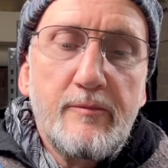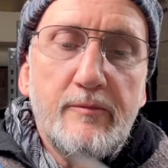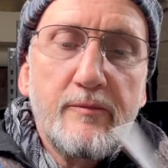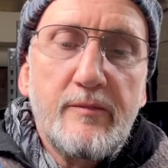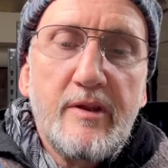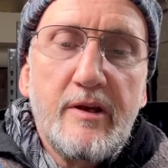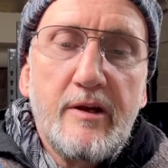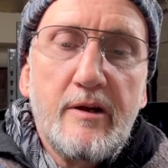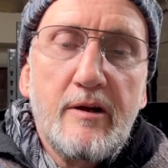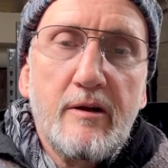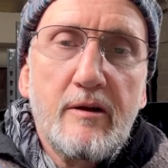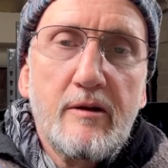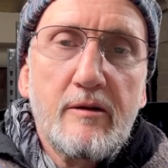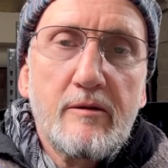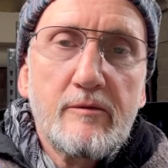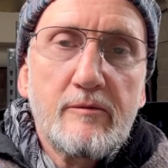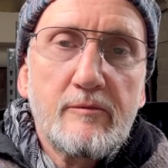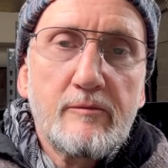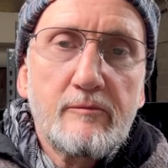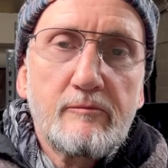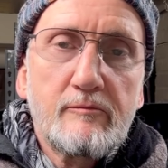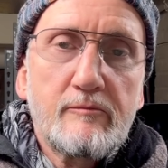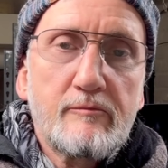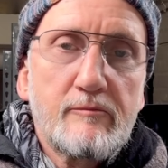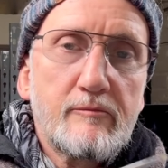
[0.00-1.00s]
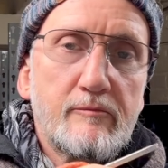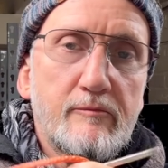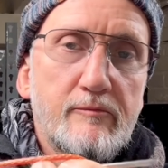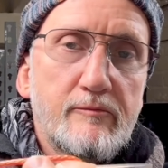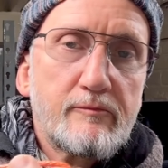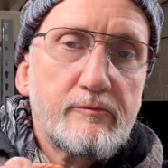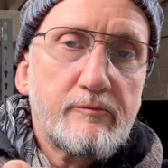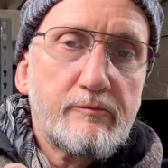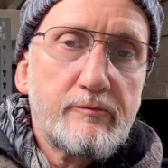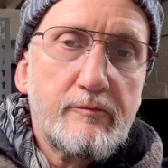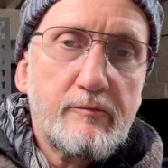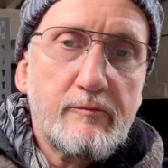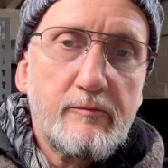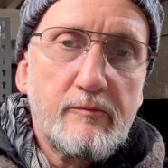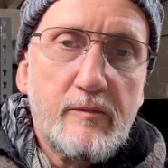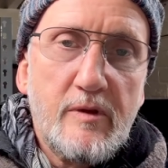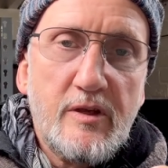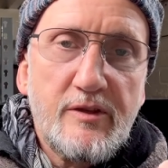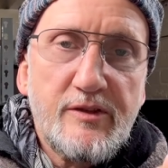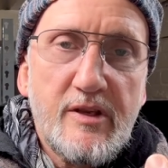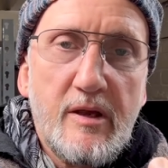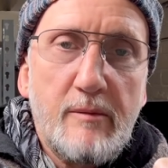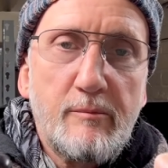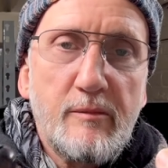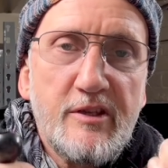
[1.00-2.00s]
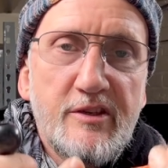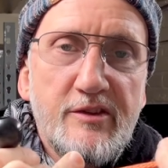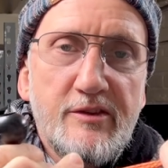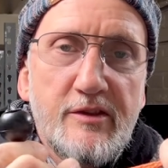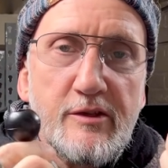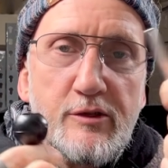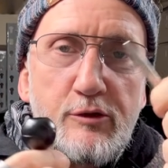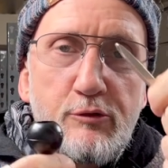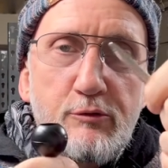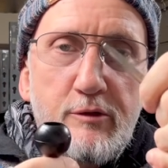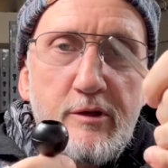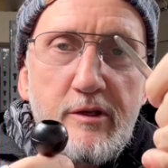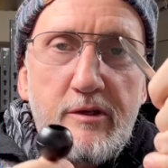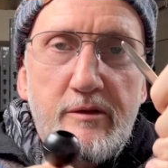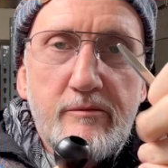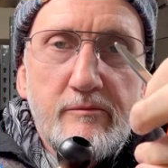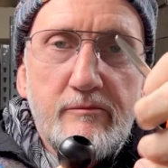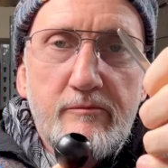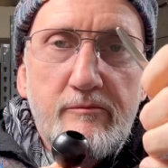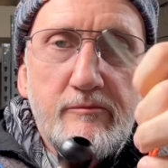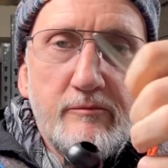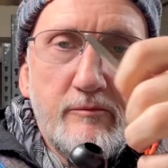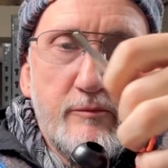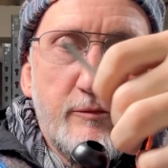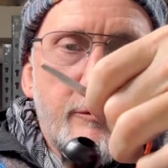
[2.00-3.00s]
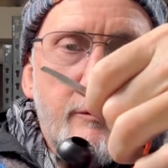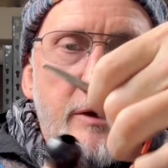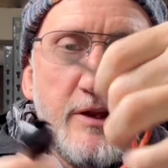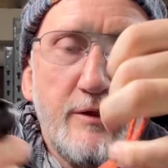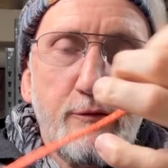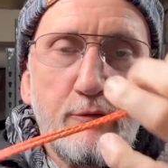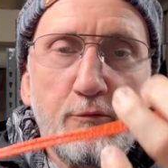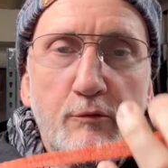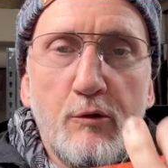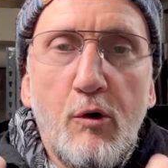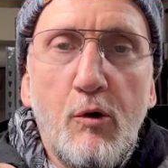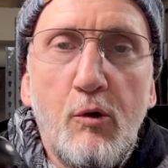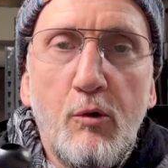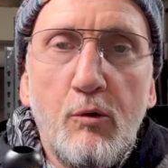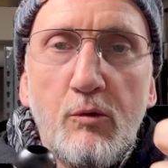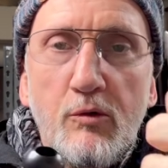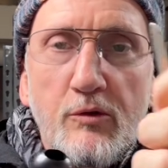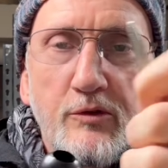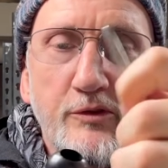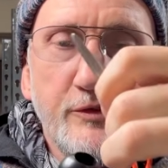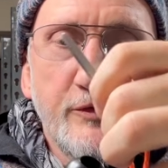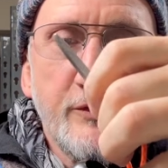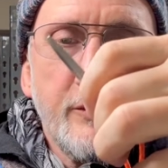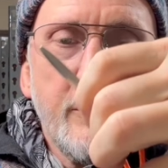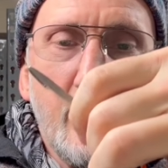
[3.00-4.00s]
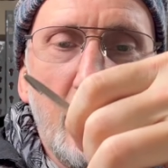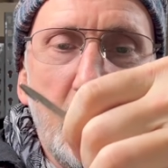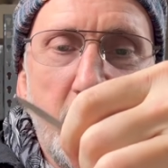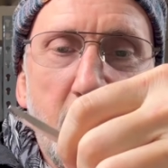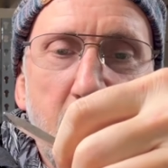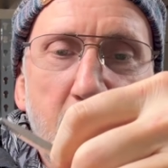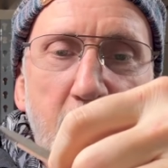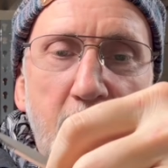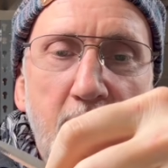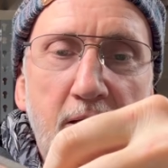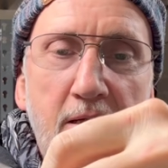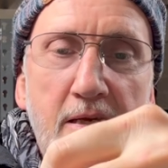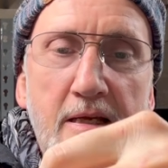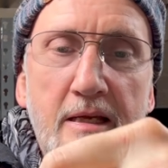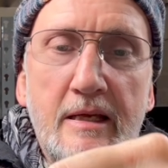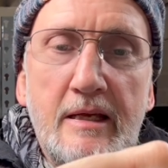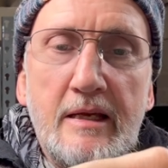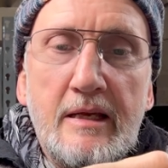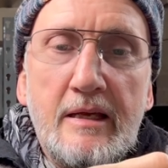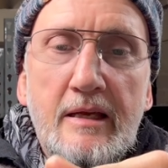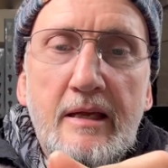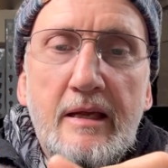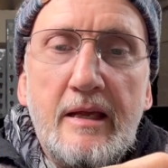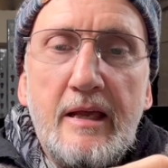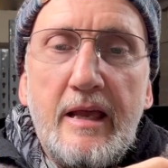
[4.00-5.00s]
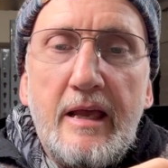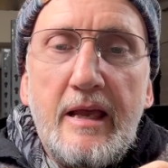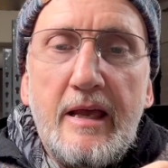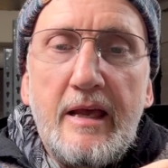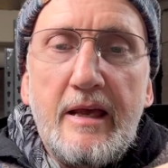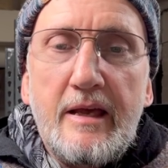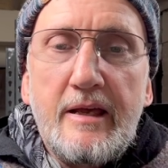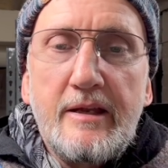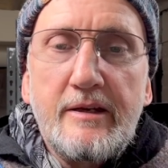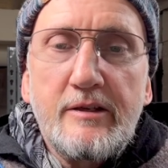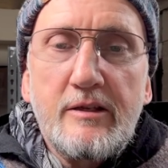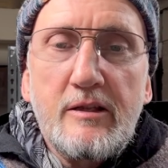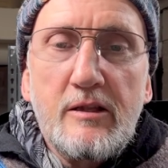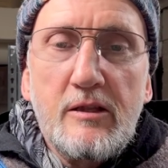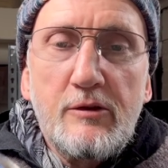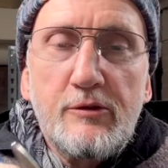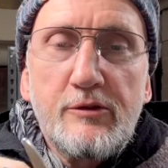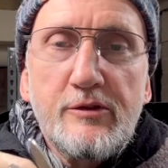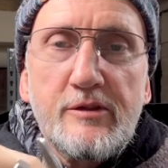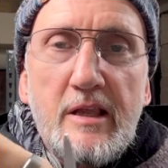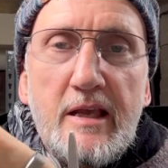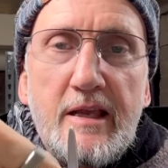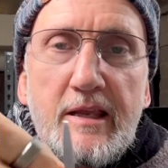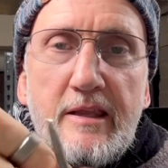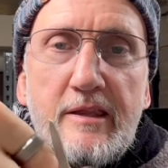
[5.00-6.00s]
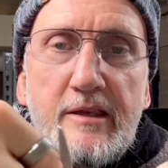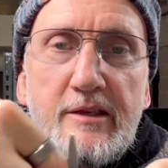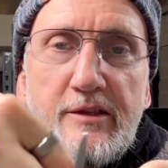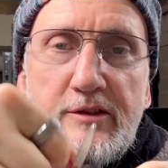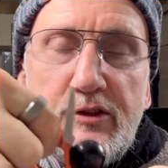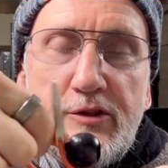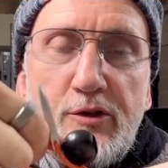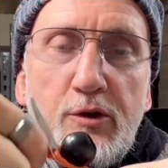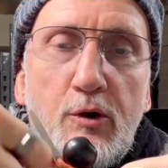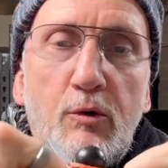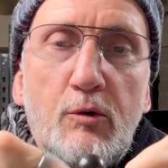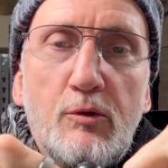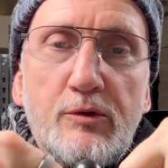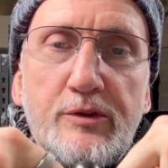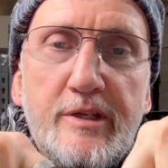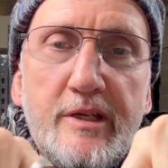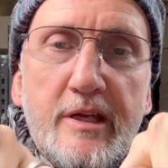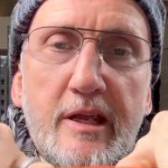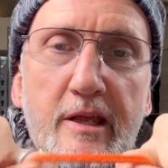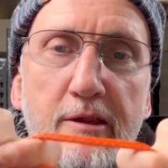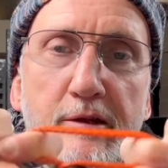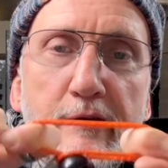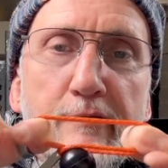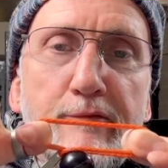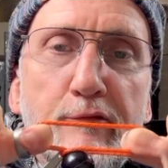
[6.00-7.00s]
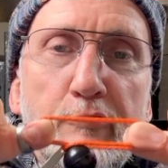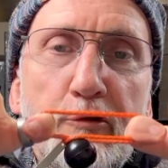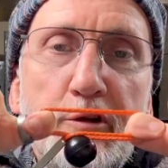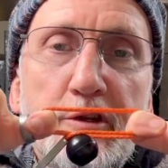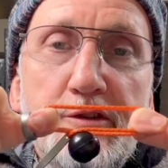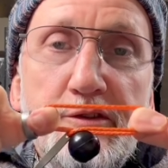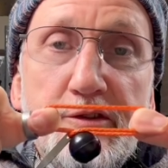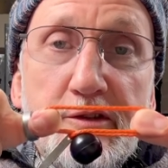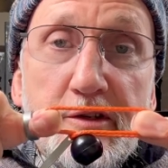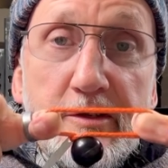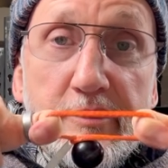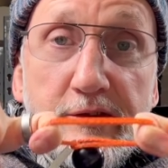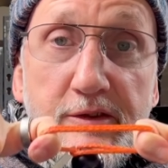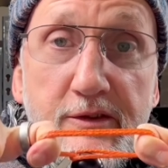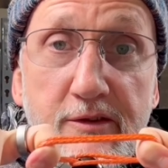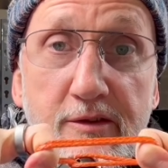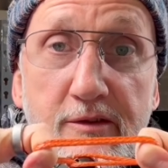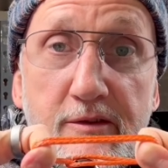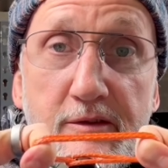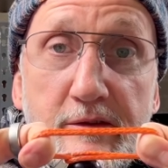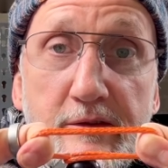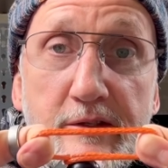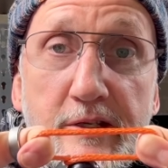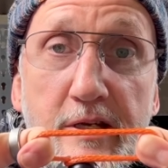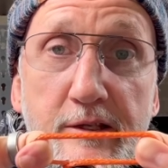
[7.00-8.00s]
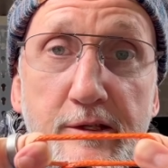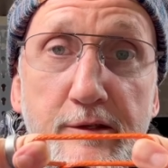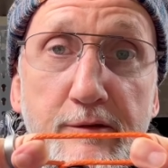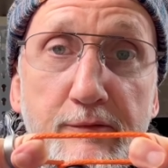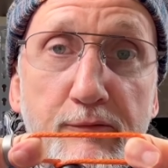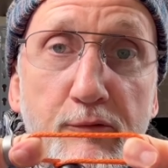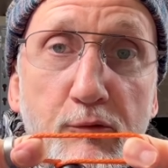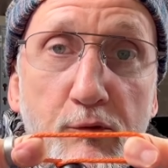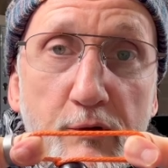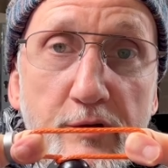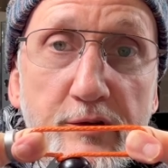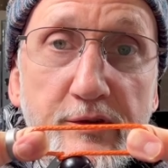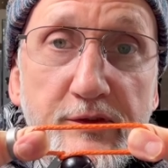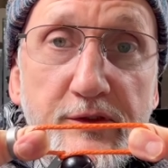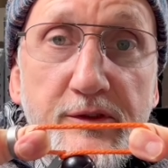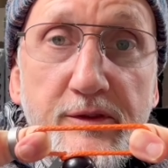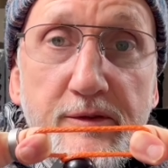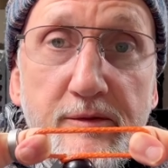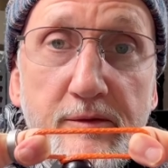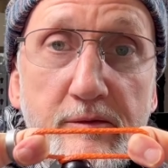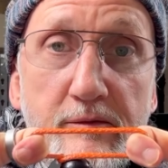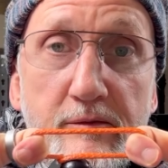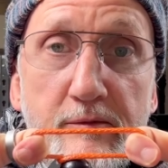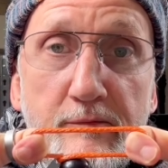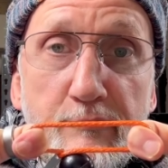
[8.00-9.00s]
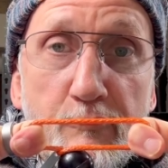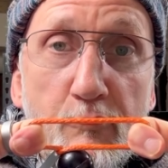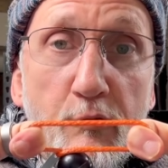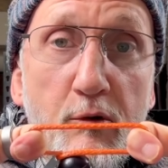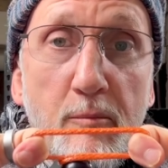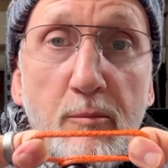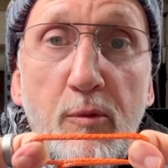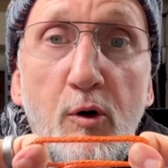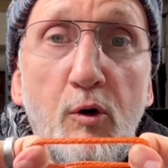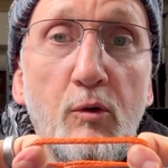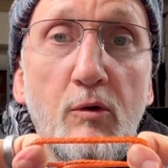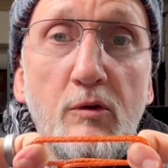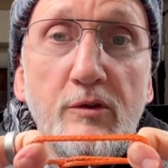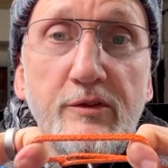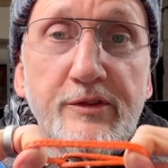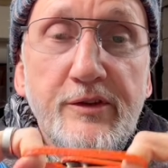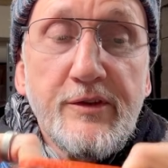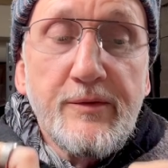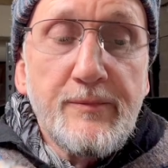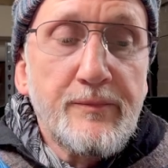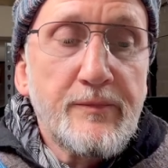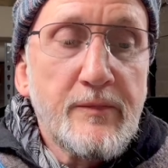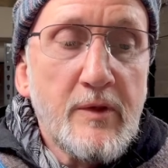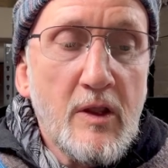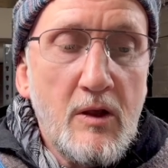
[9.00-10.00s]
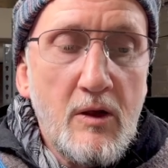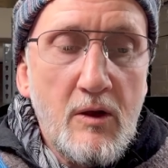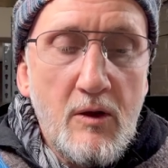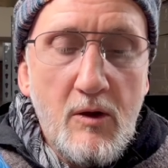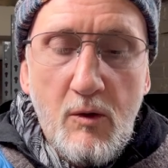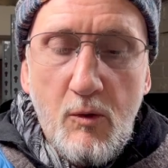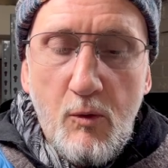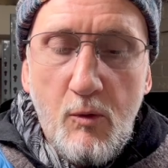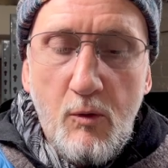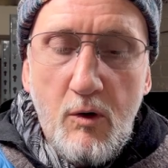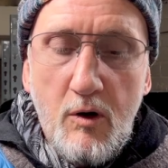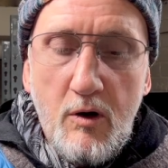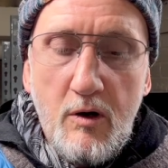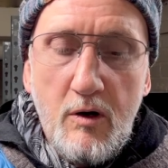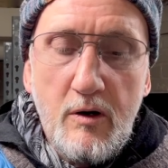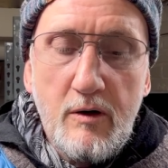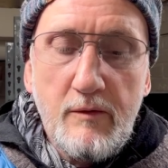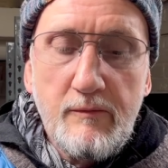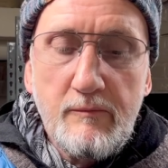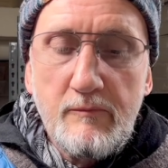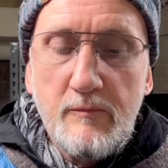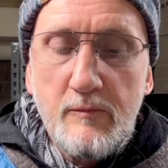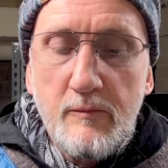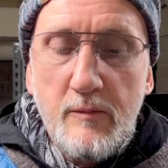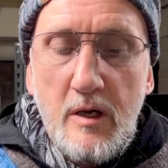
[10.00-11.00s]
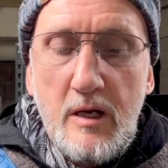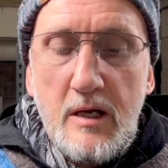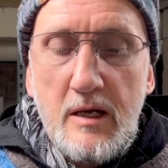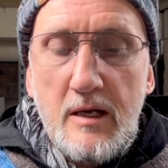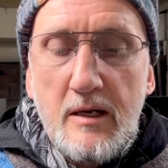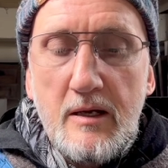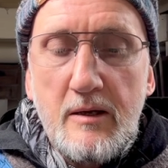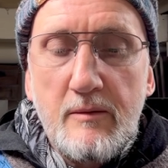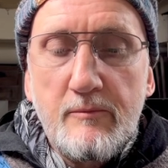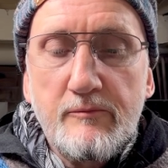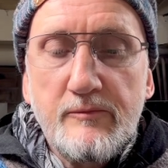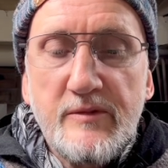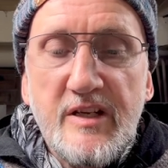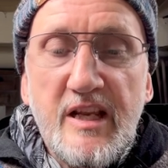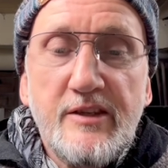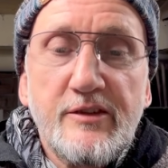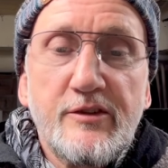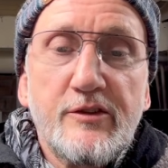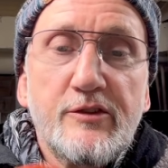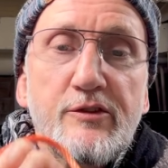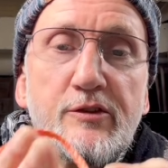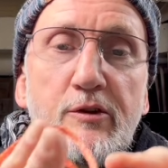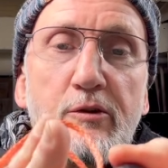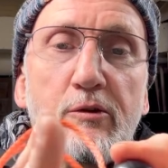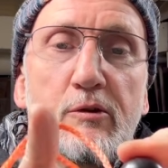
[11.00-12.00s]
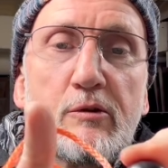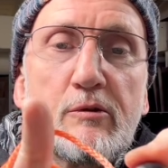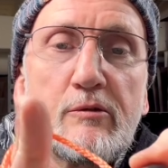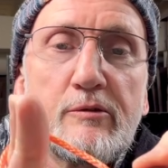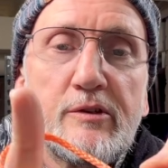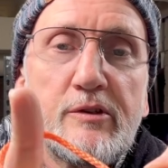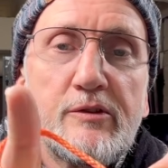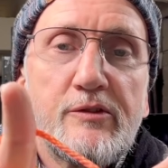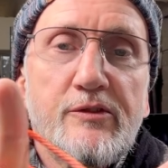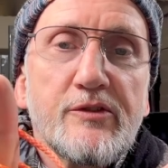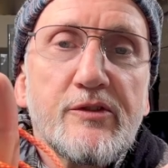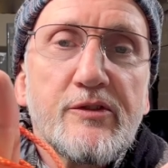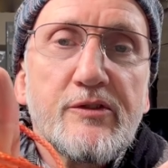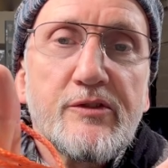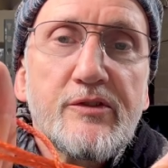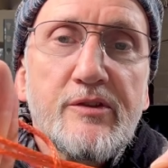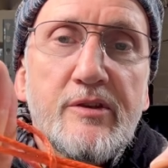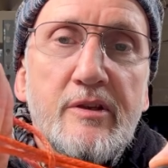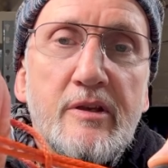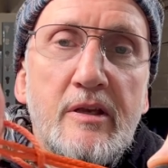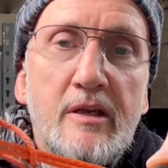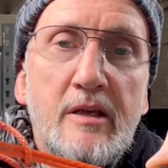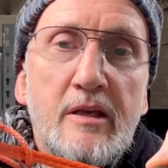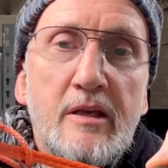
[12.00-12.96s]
They're assemblies that you can thread through holes and close like this to hold together, for instance, Tensa4's 4 poles, or Tensa Solo uses